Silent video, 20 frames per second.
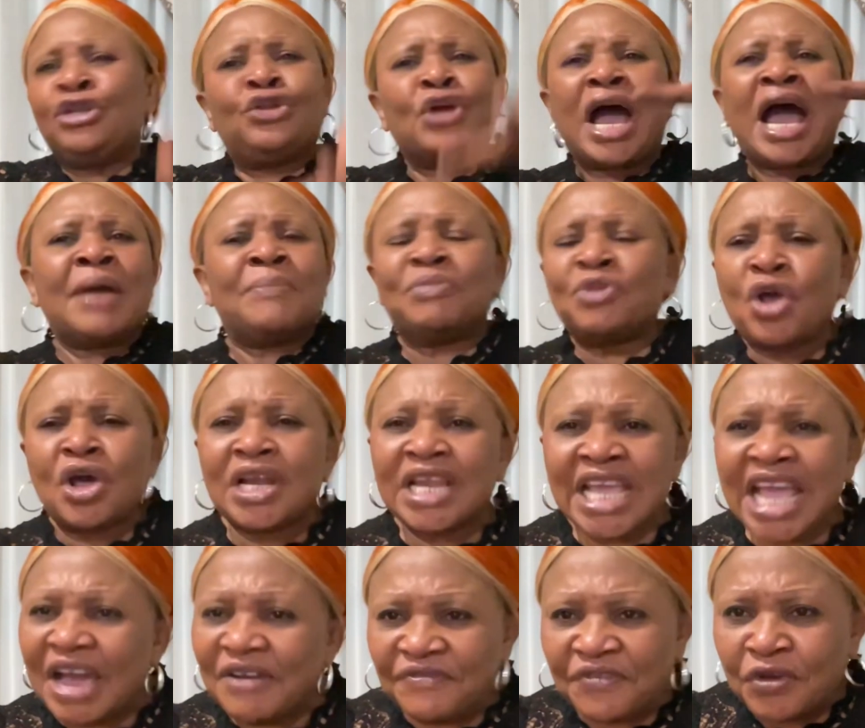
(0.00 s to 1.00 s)
I'm not
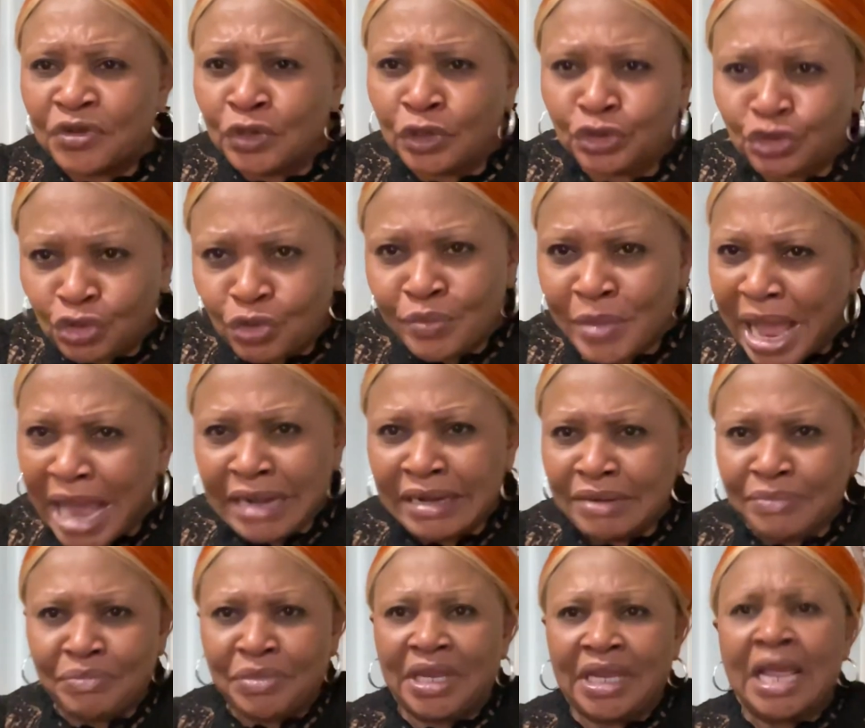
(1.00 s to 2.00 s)
here for you to marry
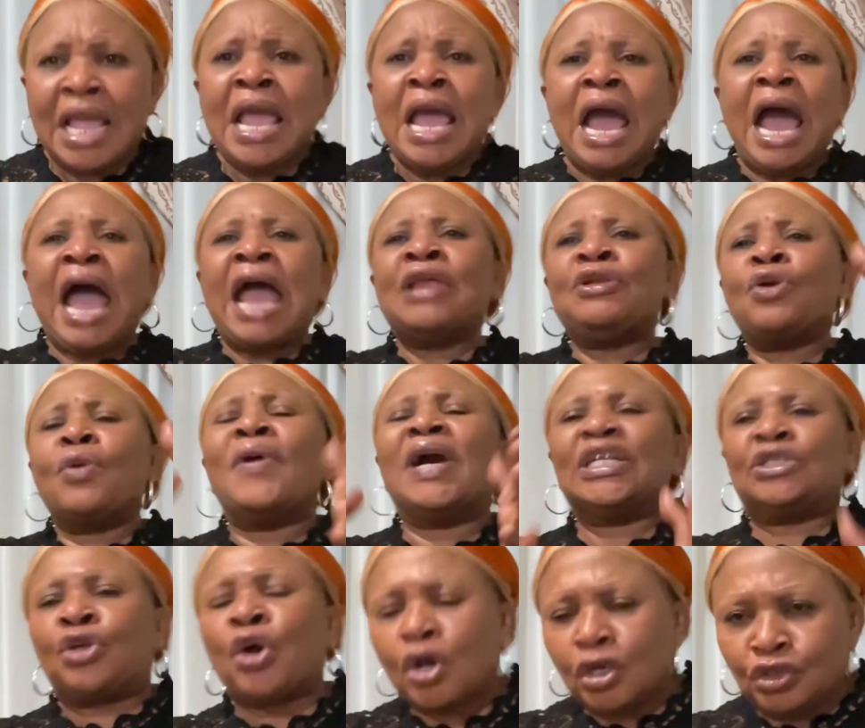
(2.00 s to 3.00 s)
me. I know I
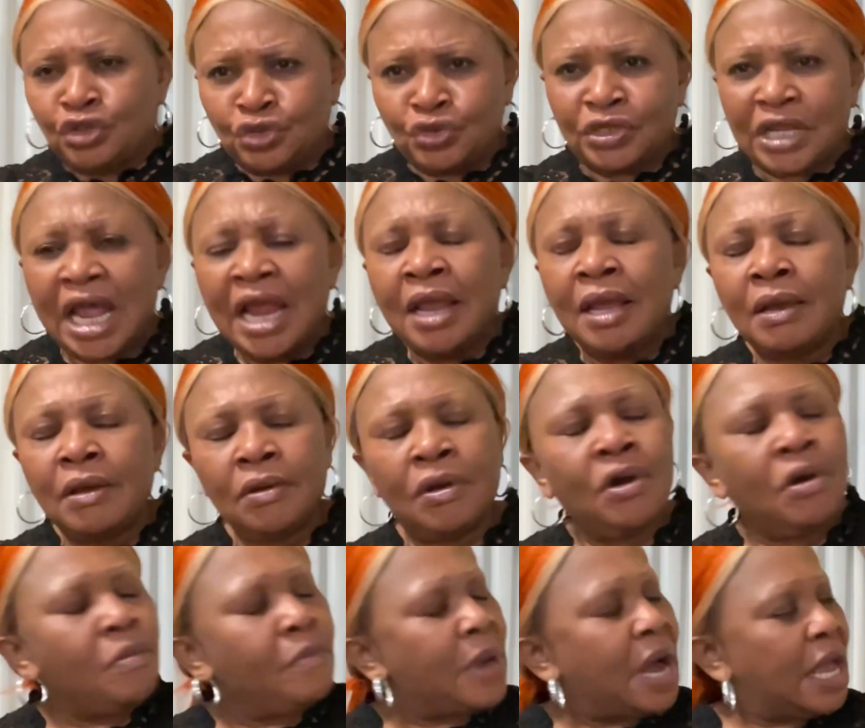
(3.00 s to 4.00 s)
told you that.
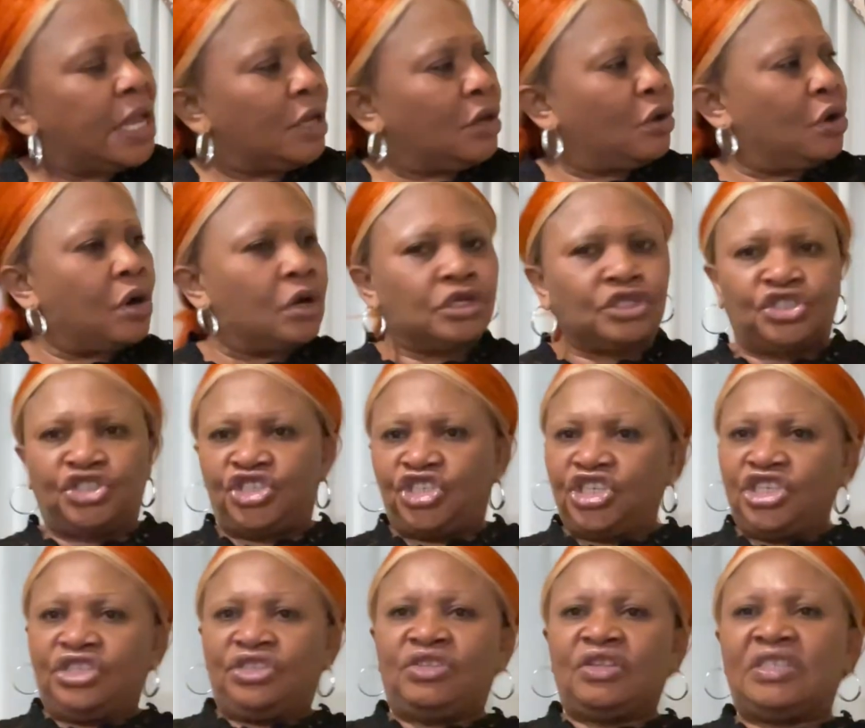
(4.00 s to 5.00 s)
Oh my God,
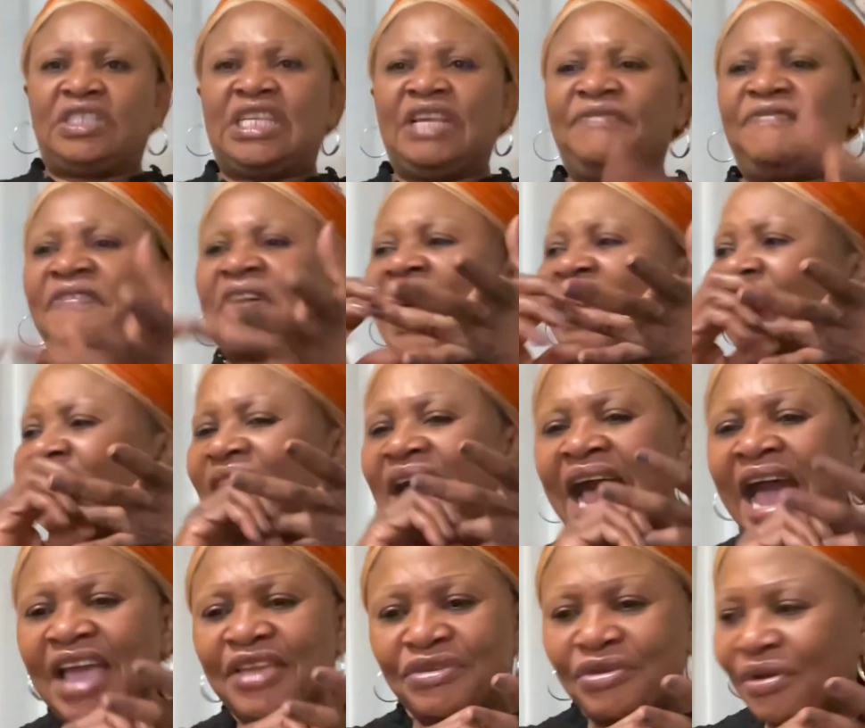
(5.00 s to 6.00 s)
Jesus, he found
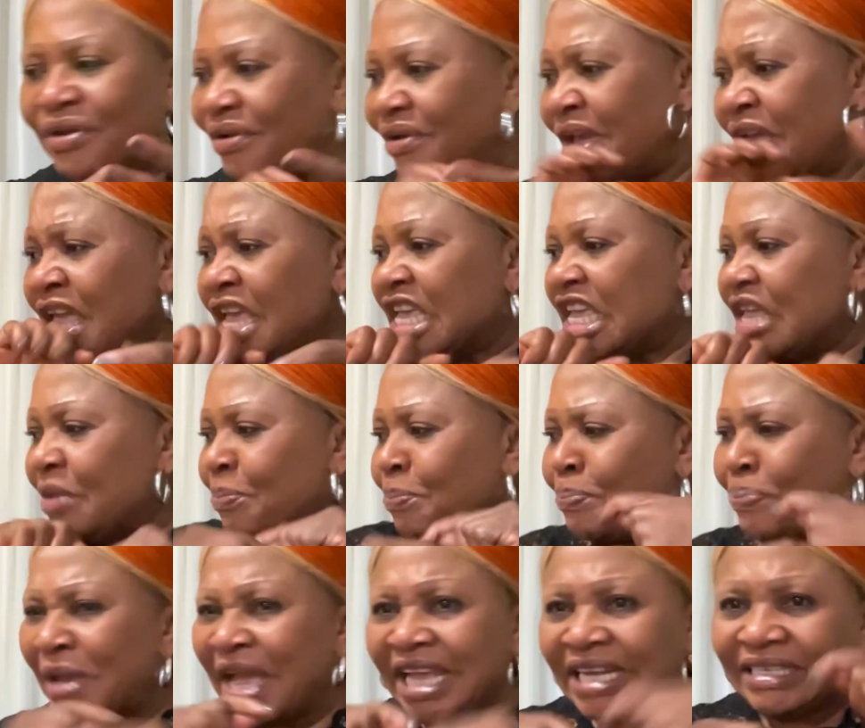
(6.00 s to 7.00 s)
iron. He
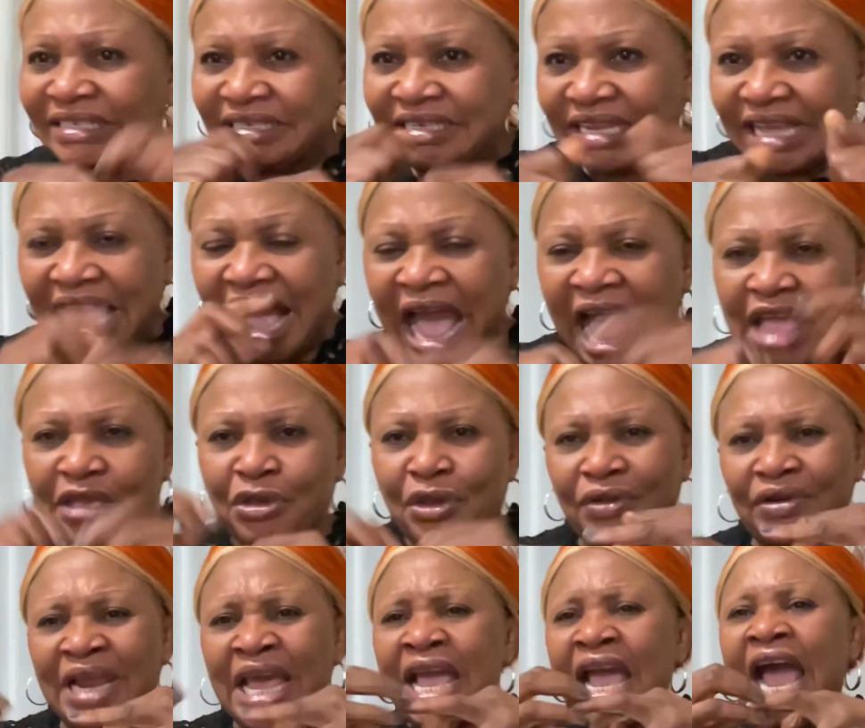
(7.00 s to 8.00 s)
bent the
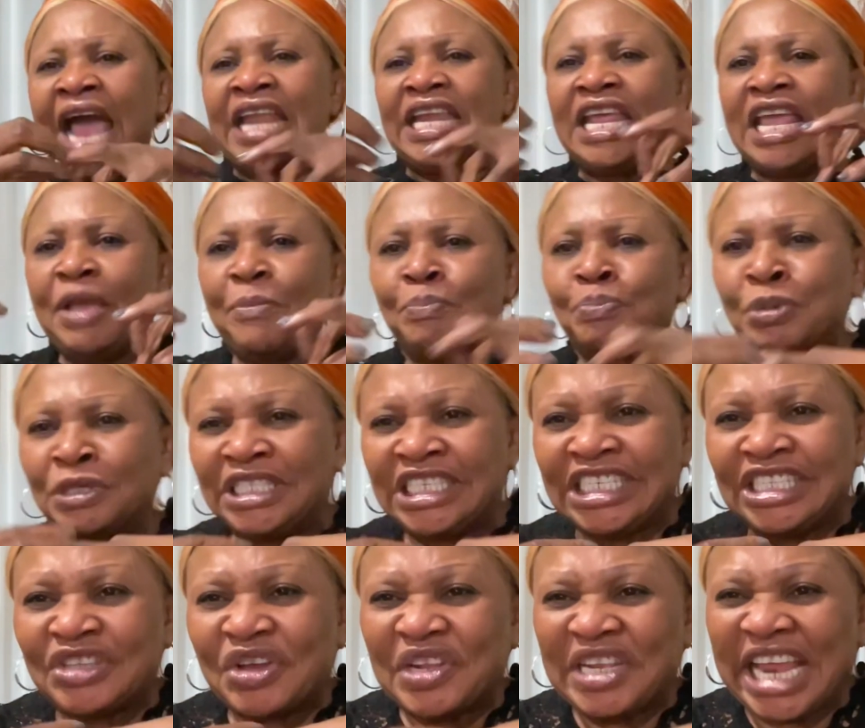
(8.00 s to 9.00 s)
iron and he put
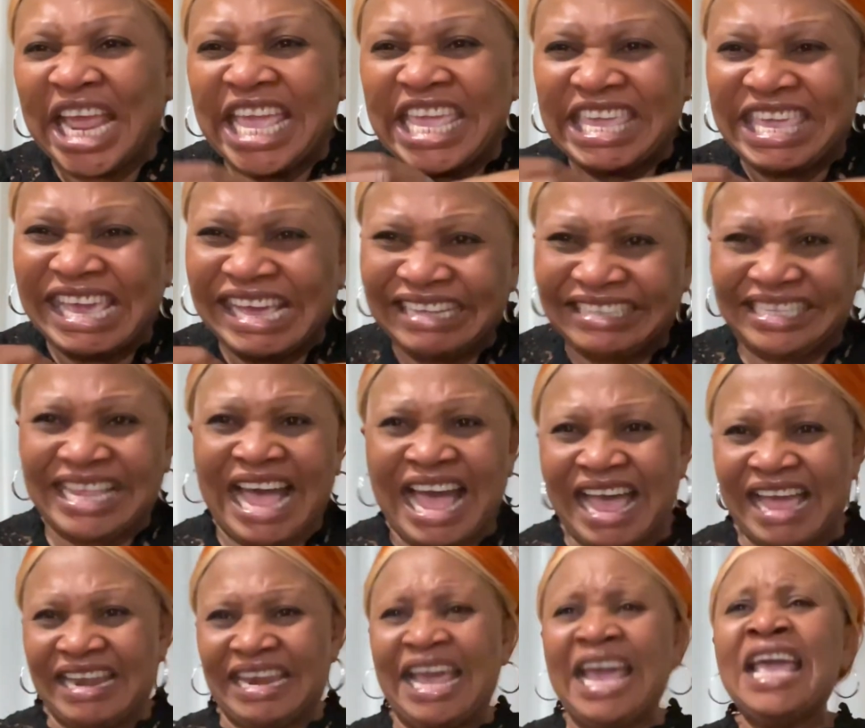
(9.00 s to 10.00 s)
it on the girl's hand